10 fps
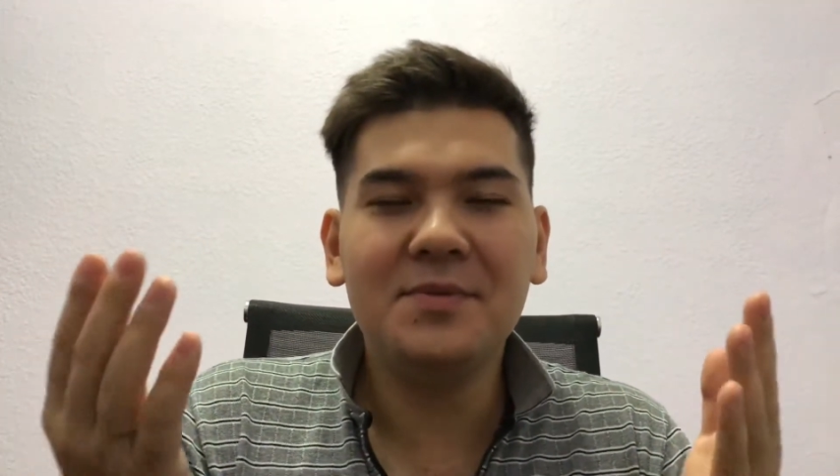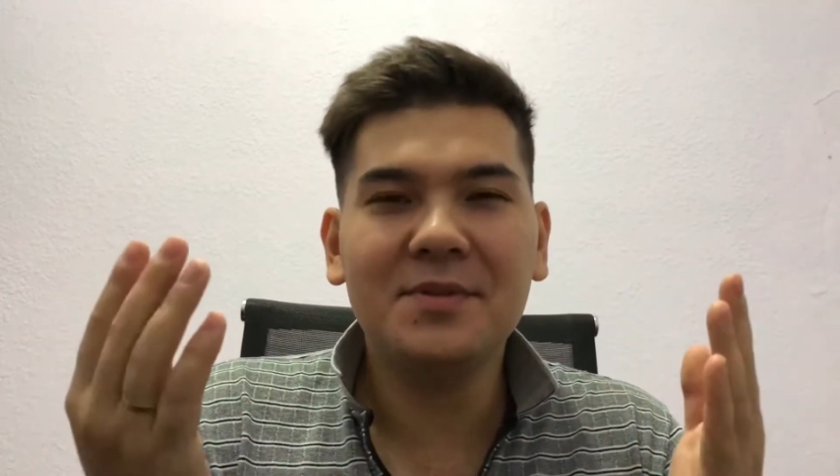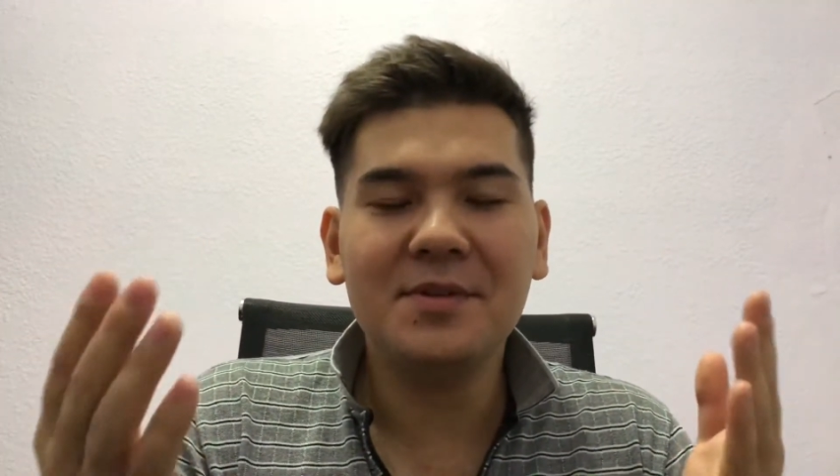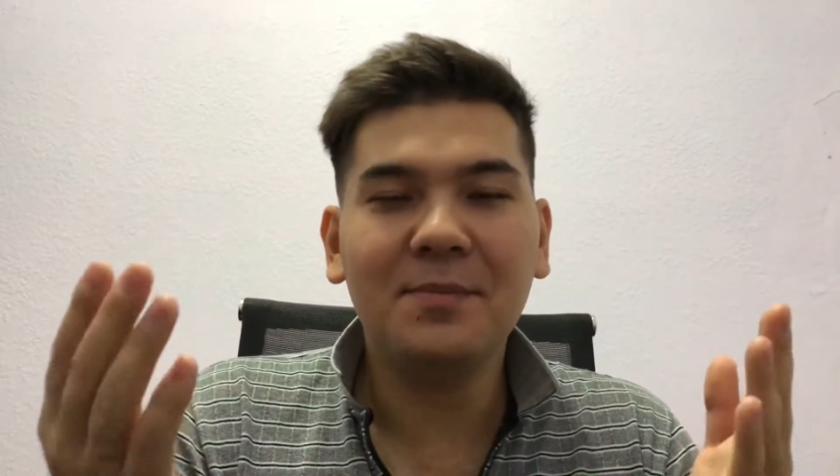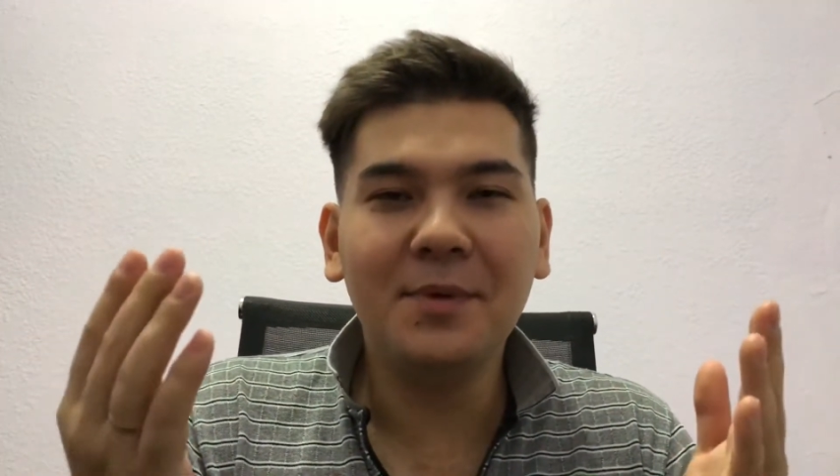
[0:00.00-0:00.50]

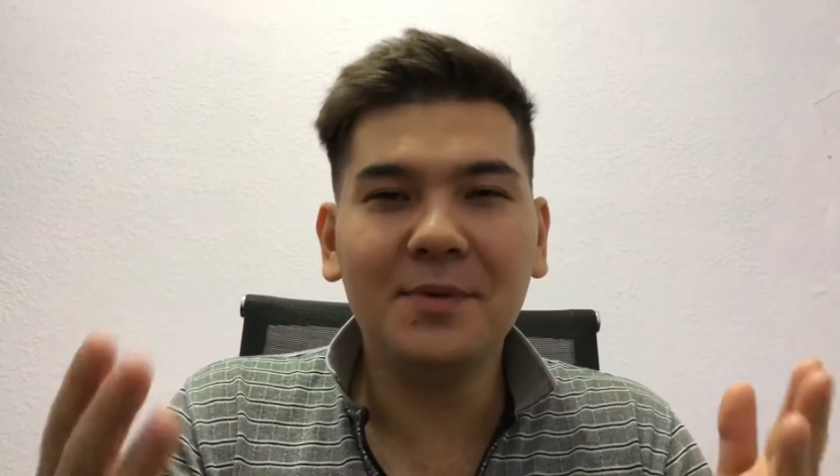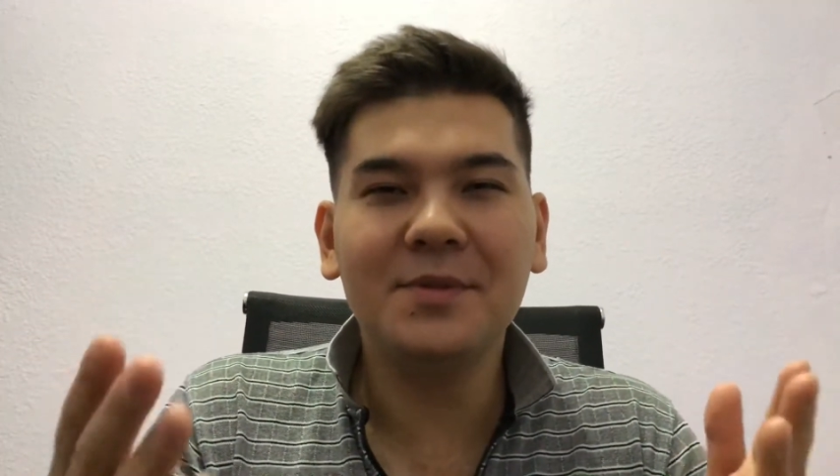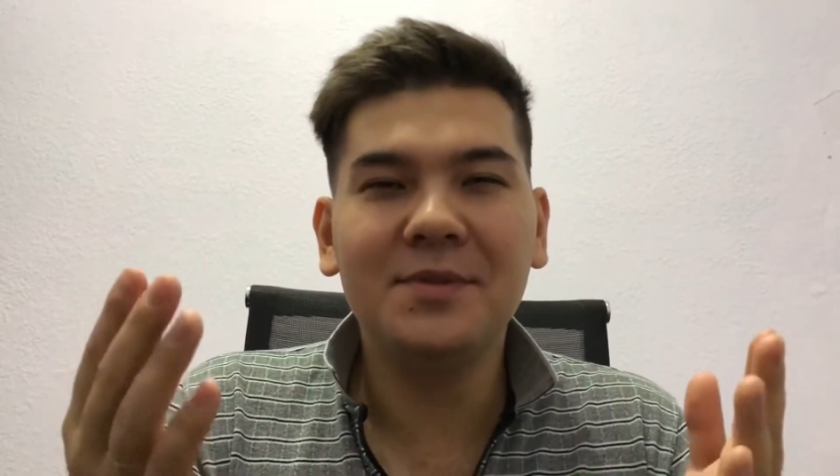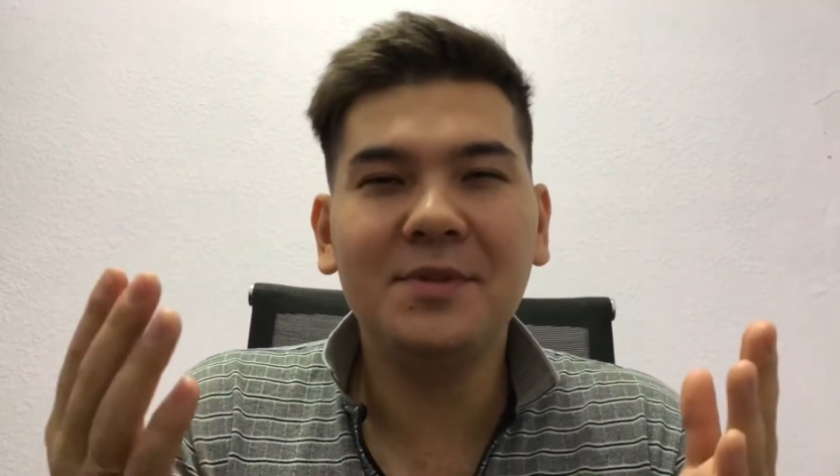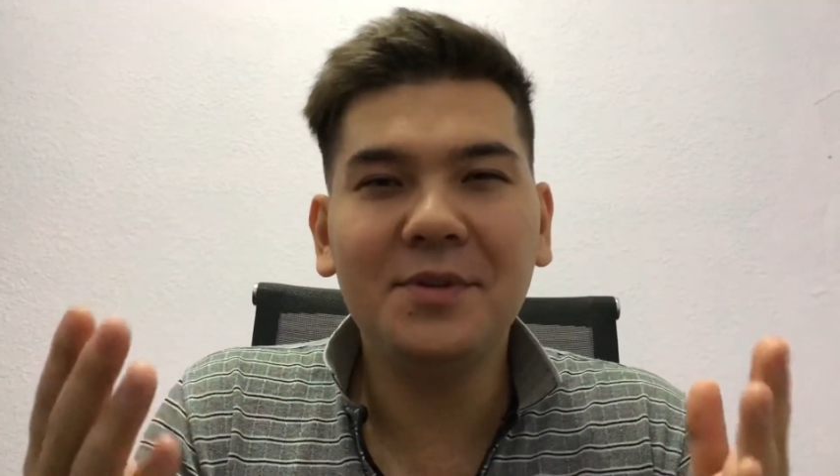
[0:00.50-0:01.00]
was
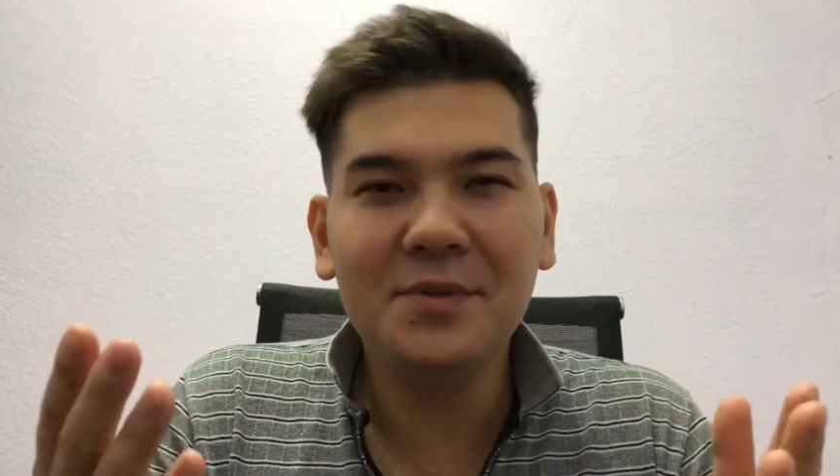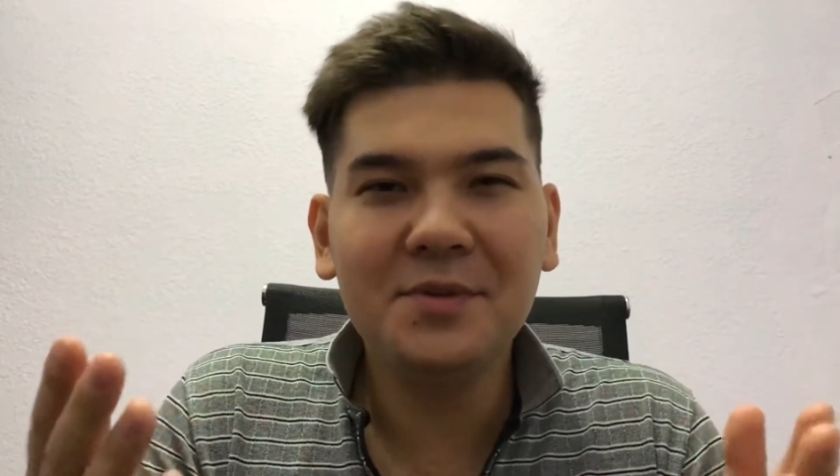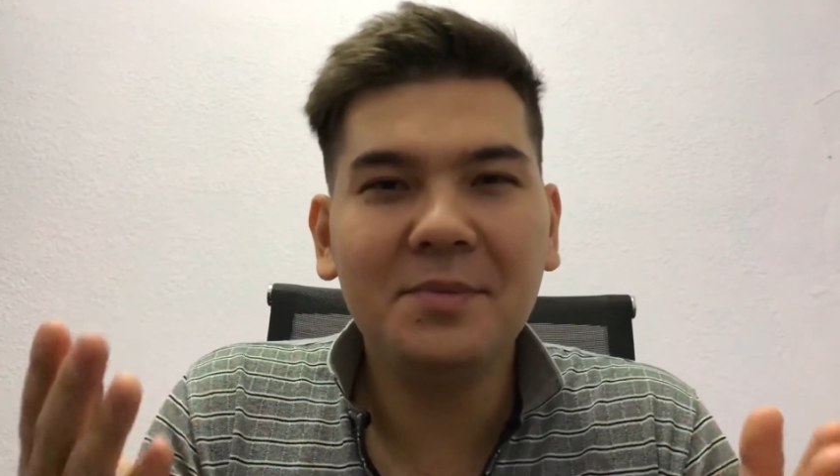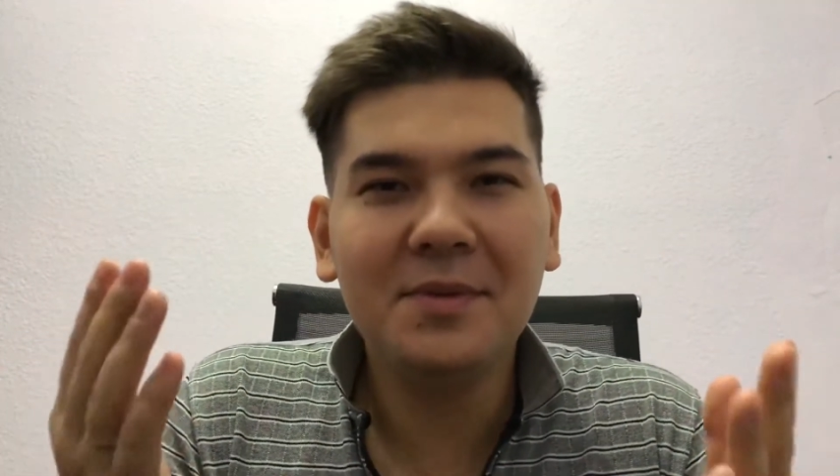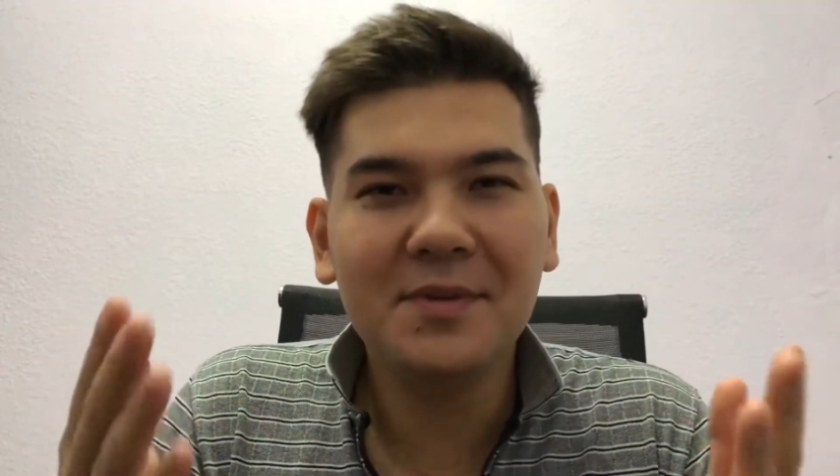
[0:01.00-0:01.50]
uploaded to the
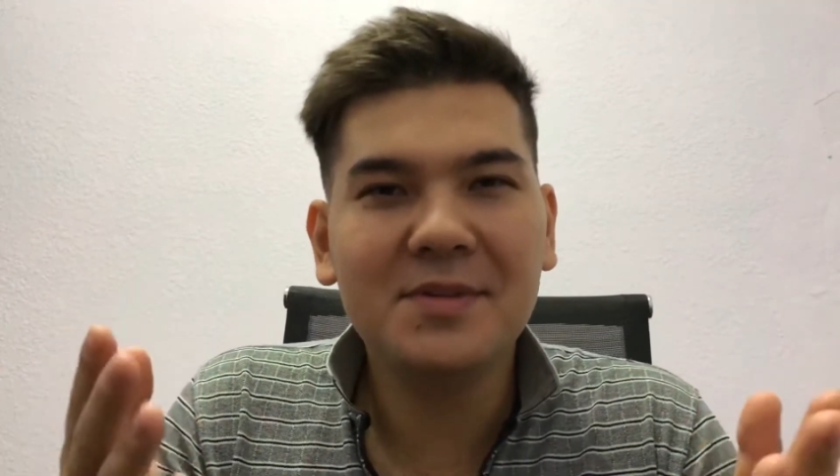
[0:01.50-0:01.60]
YouTube, it was